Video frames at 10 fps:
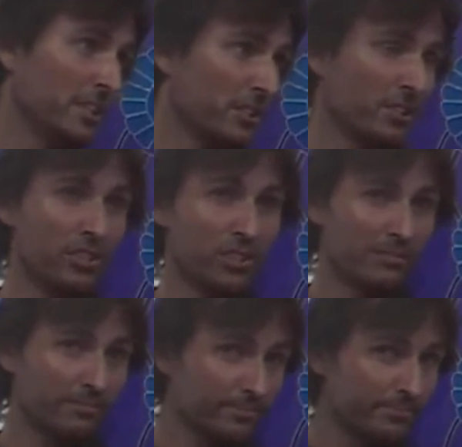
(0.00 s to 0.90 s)
in
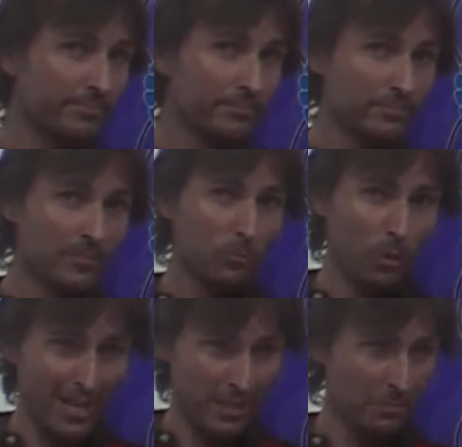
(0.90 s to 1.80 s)
condition,
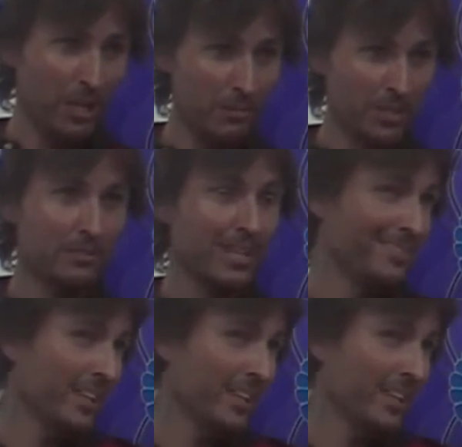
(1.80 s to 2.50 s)
right at the moment.